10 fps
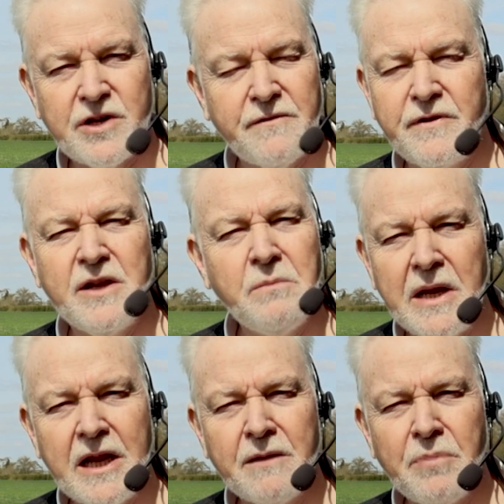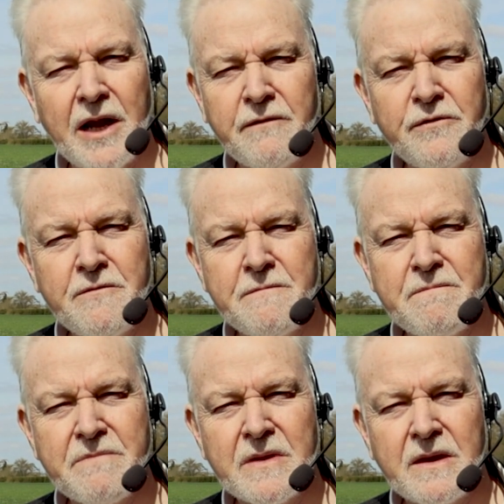dreadfully demeaning and painful.
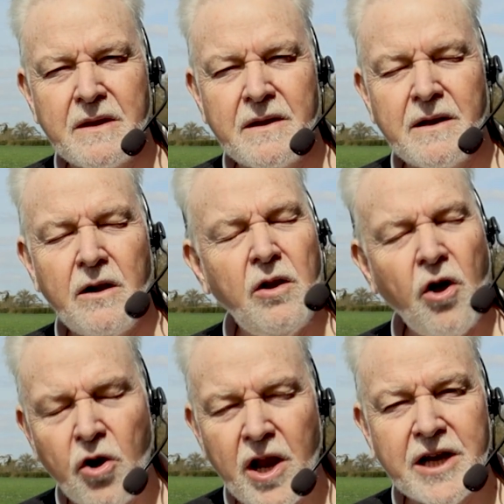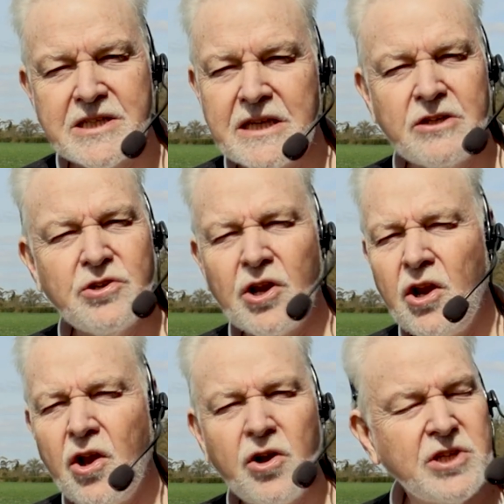Long lasting, took a
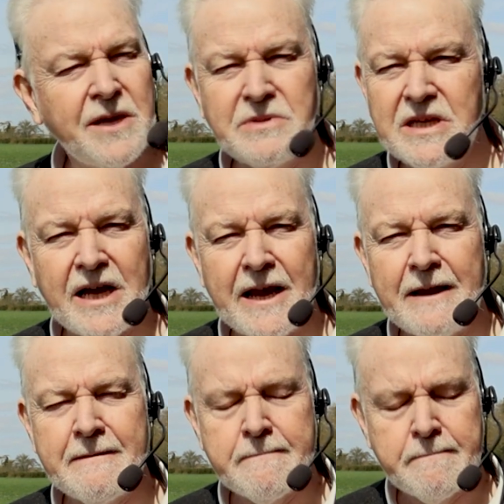long time to die.